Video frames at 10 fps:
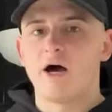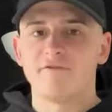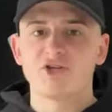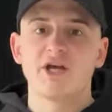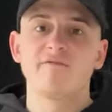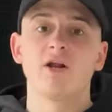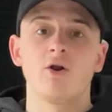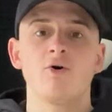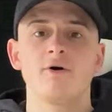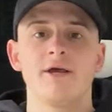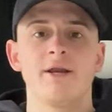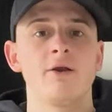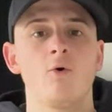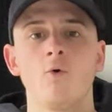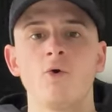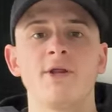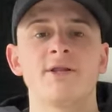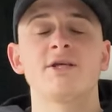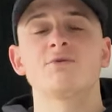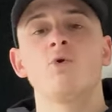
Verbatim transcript: I've achieved a lot all in this